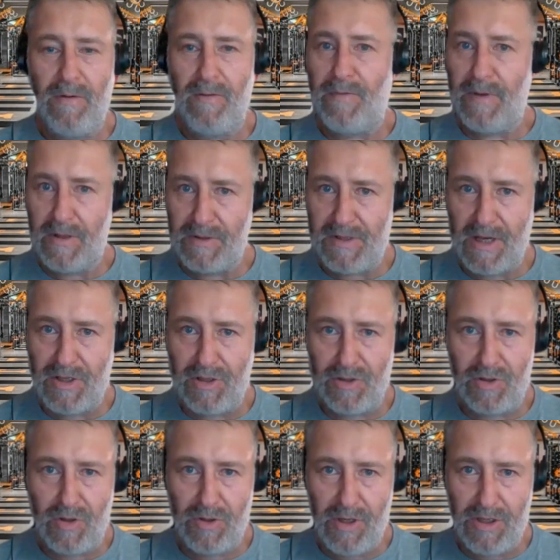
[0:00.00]
field
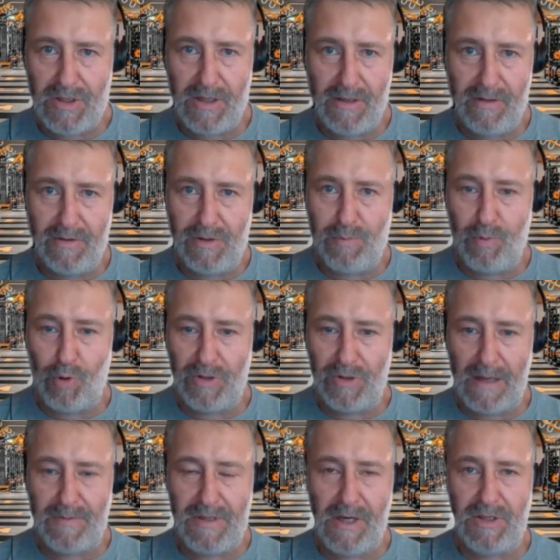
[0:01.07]
sessions, conditioning, sport
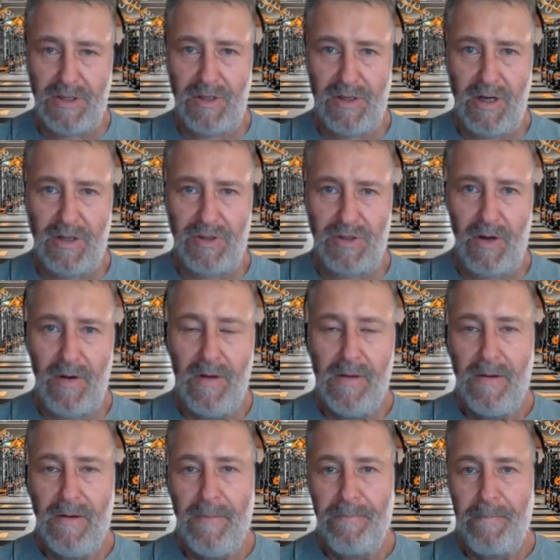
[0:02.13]
type sessions. Yeah, so
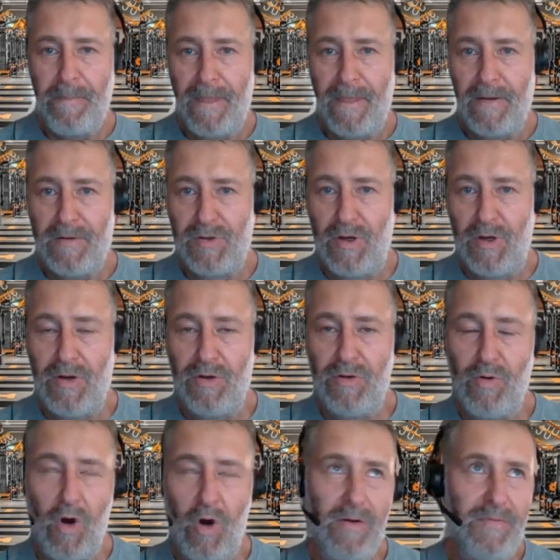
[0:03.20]

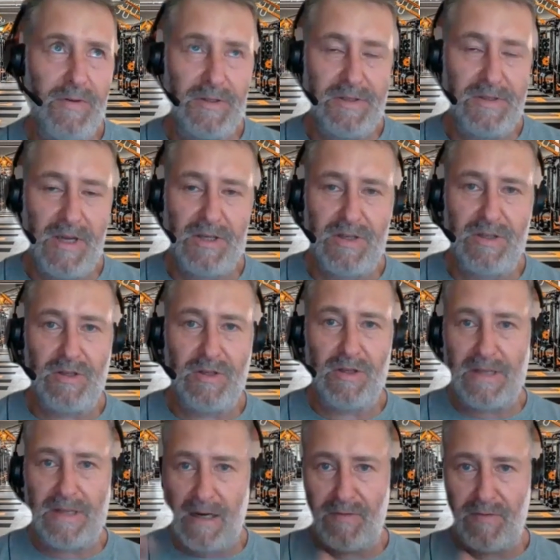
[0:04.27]
on field sessions,
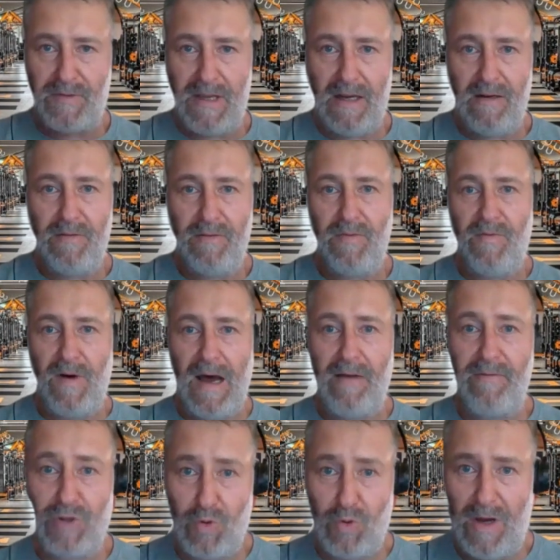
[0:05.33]
it's out of 10.
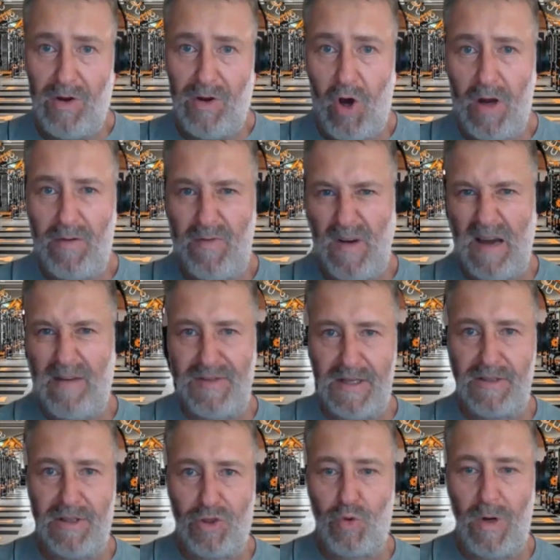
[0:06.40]
5 is quite hard. 5,
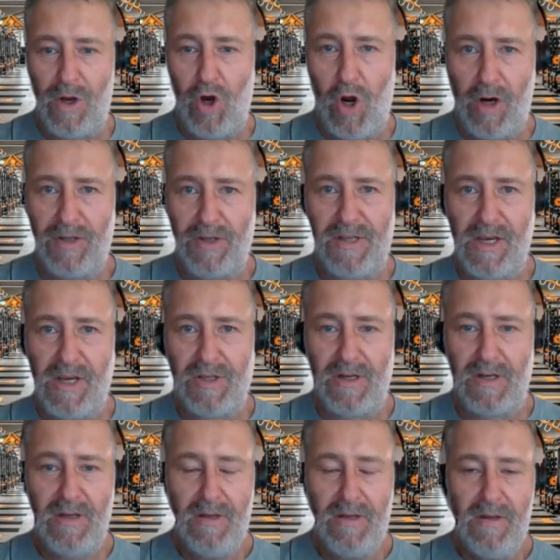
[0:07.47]
6 is quite a hard session.